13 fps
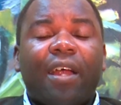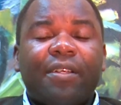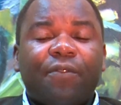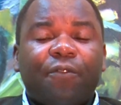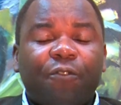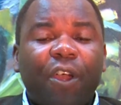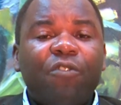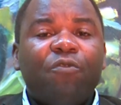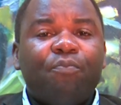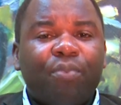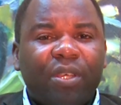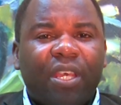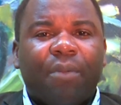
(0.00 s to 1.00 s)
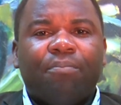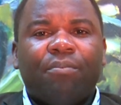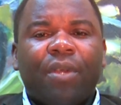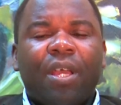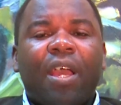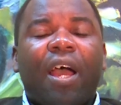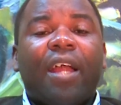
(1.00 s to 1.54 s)
at 5
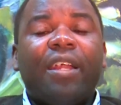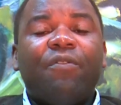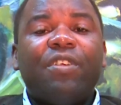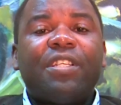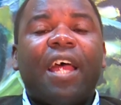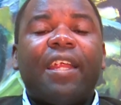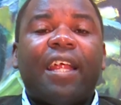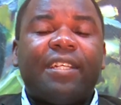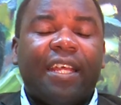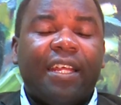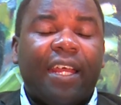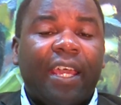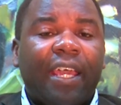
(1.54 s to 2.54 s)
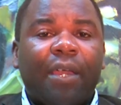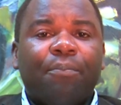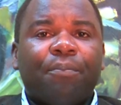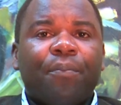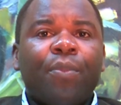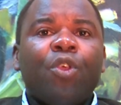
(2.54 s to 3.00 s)
p.m. and every Sunday at 10 a.m.